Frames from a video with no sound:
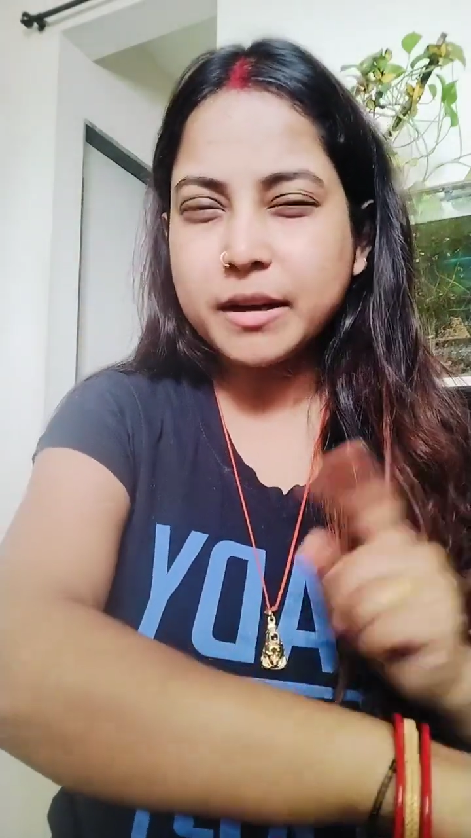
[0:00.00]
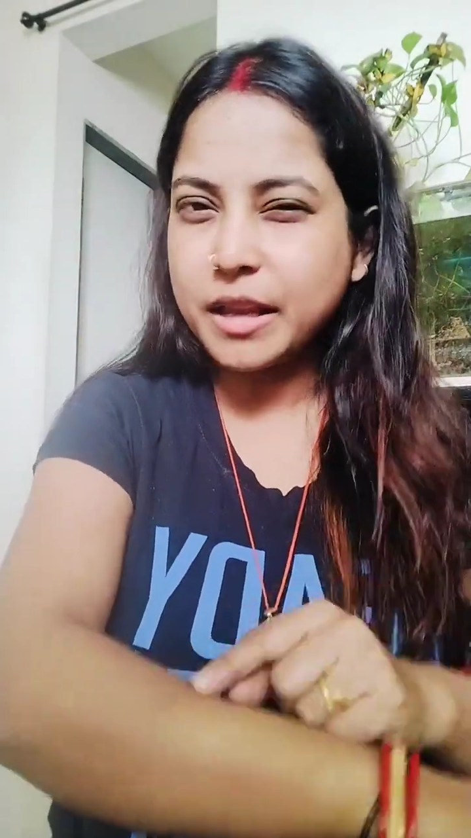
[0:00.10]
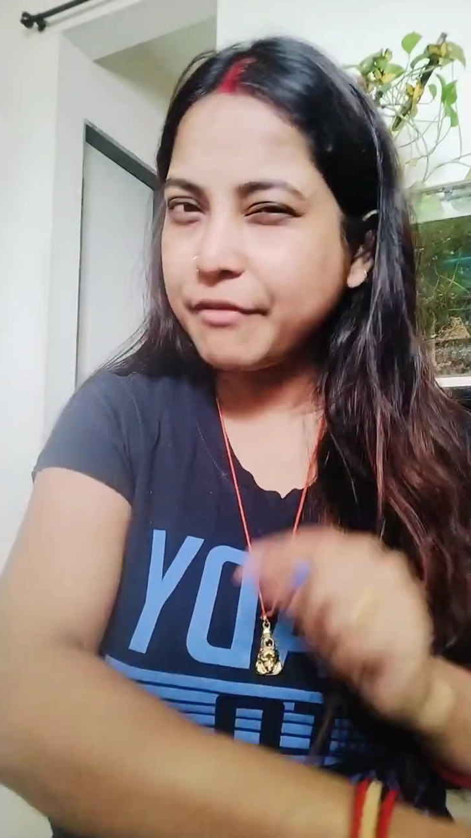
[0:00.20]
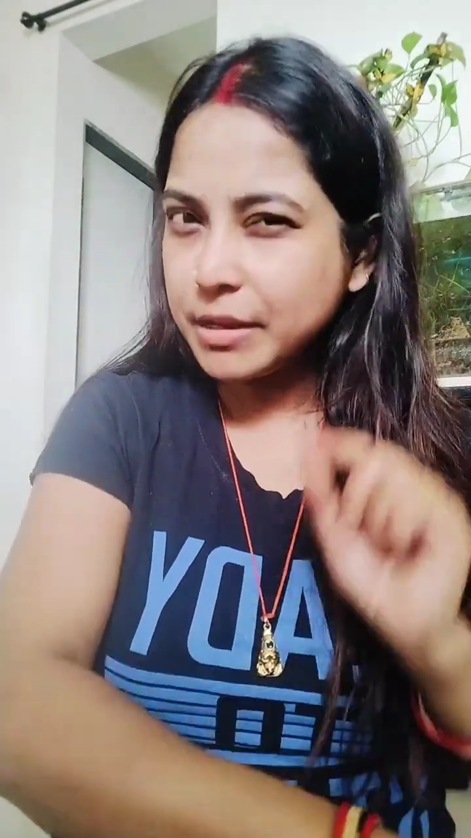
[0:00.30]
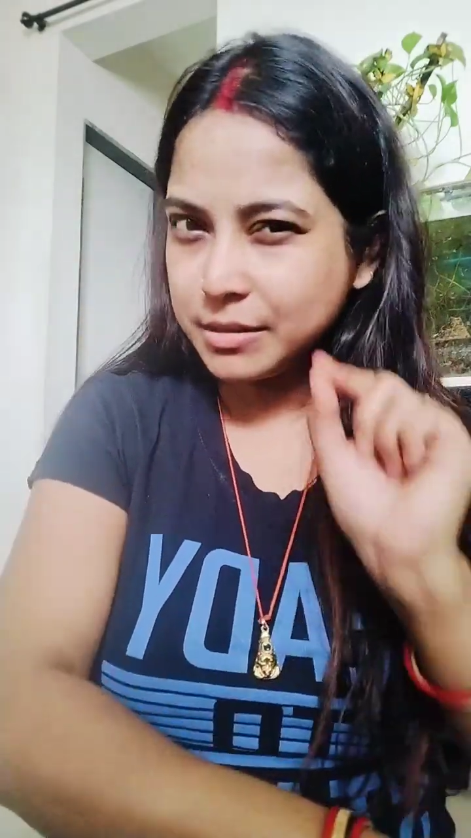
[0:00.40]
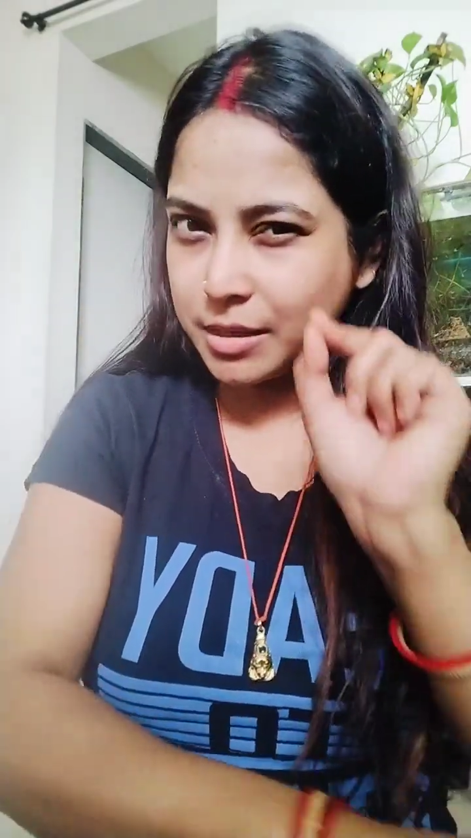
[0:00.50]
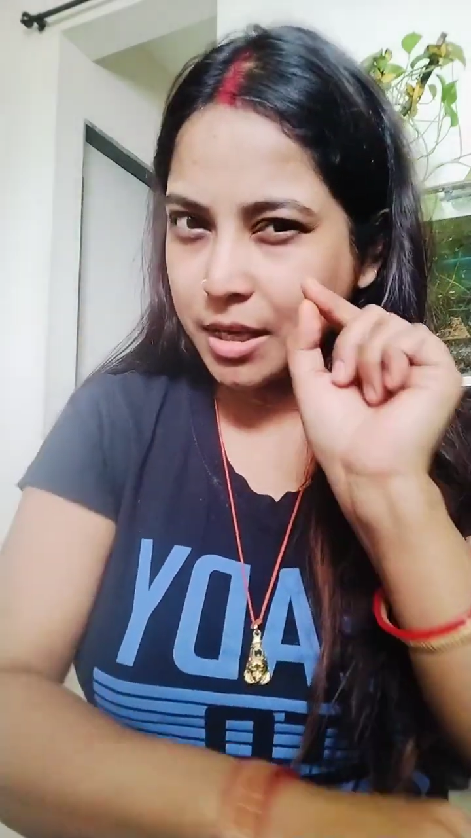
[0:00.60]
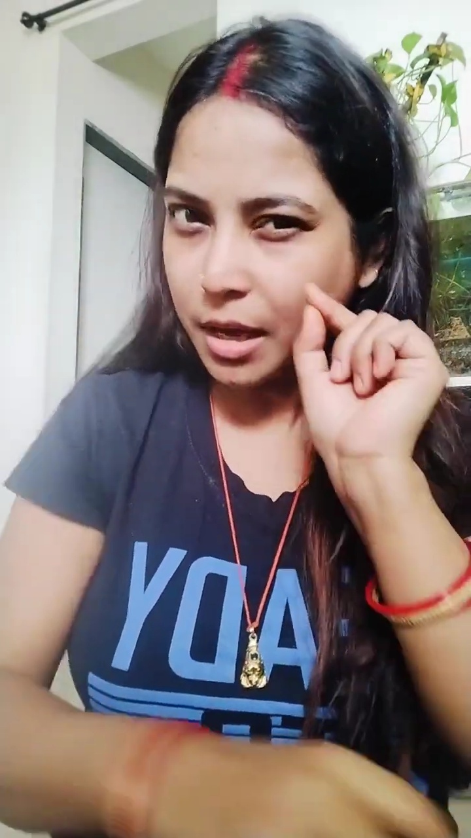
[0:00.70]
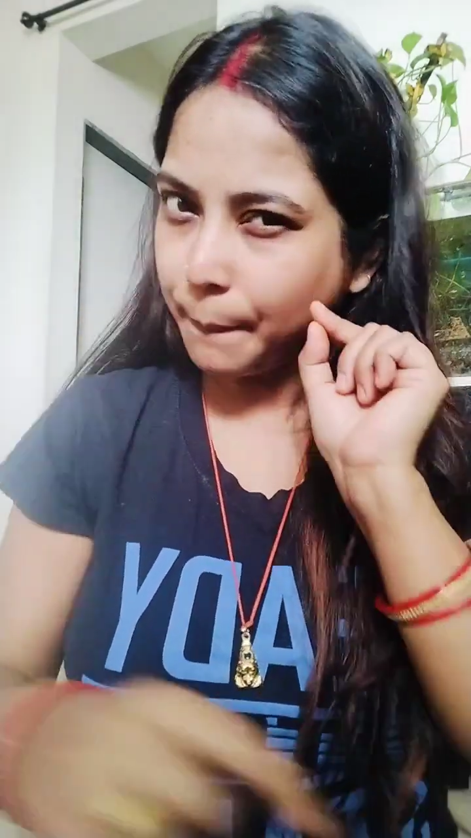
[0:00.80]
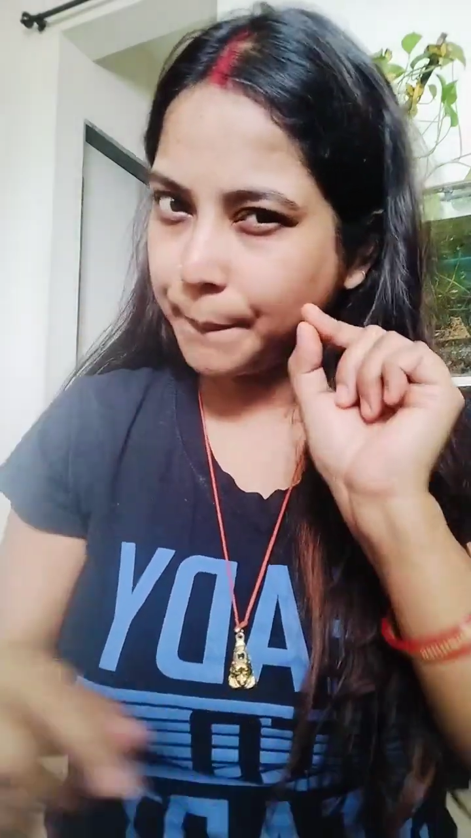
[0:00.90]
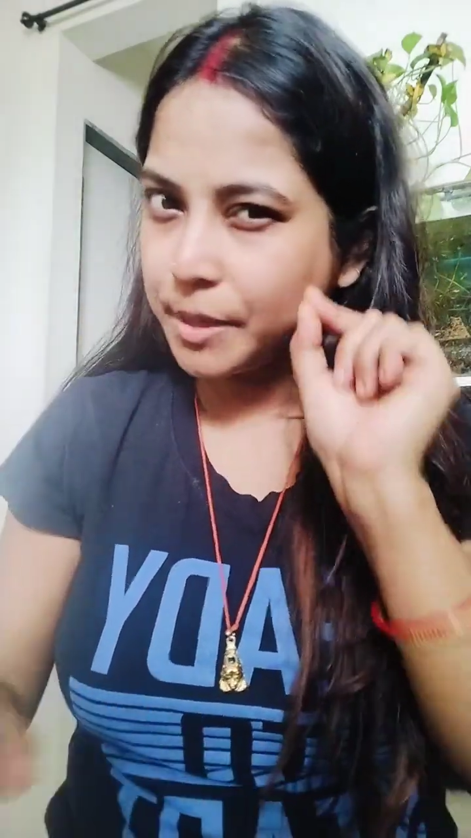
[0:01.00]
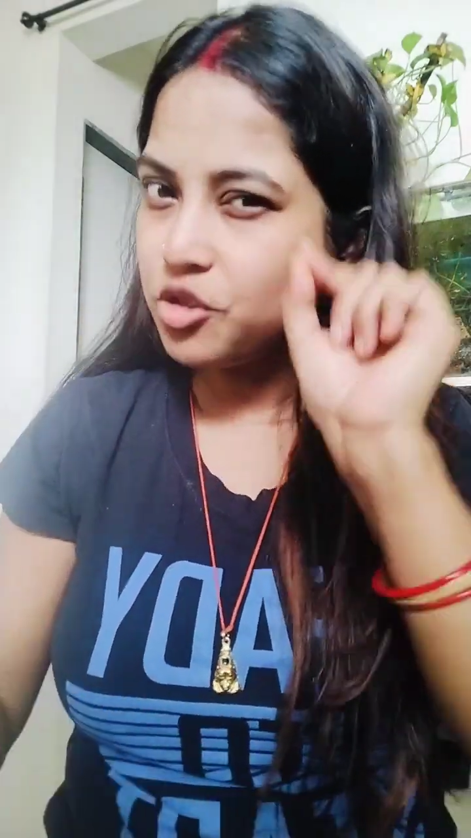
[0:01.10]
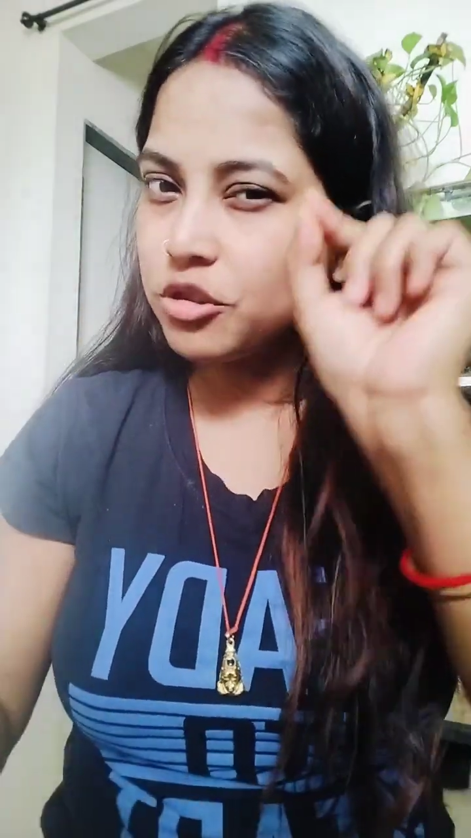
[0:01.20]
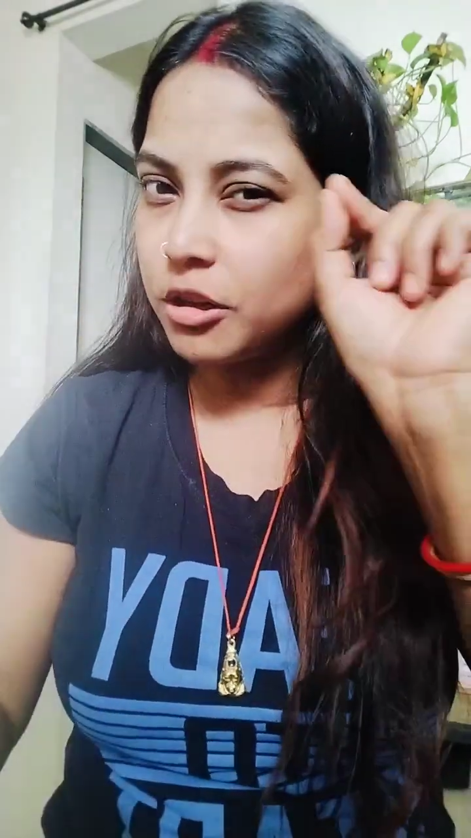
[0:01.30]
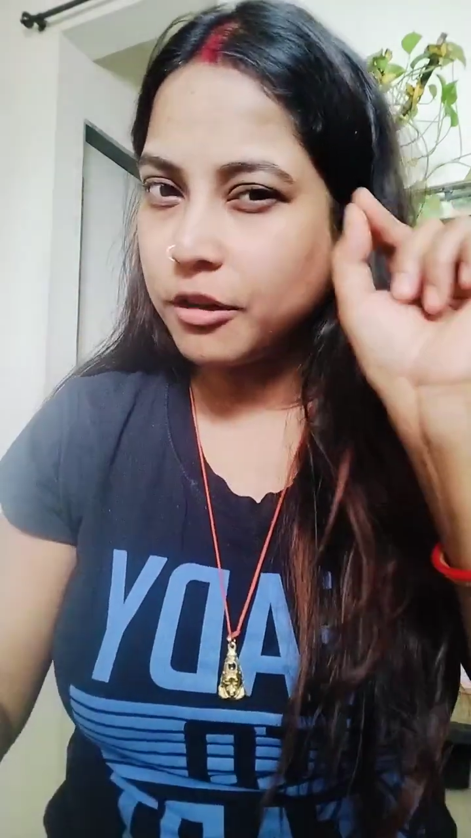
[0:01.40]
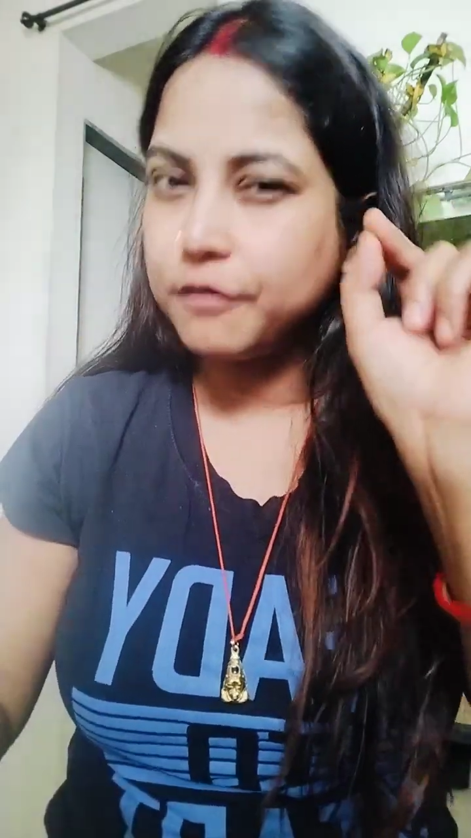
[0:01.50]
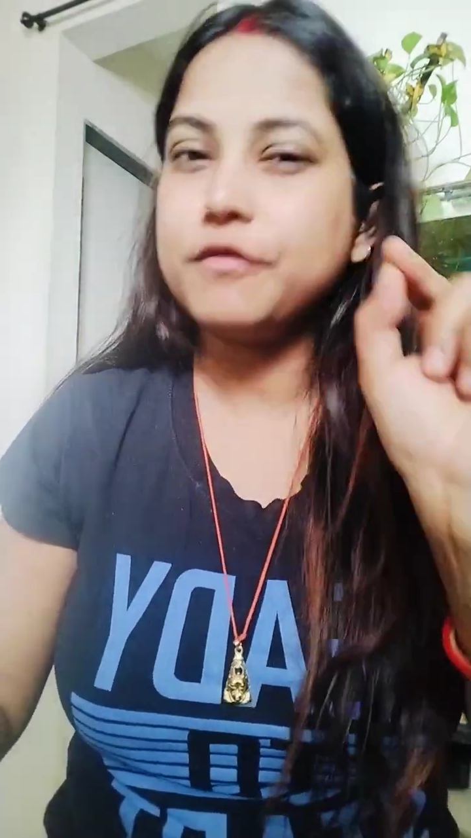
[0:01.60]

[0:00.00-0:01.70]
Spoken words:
If I see a pinch of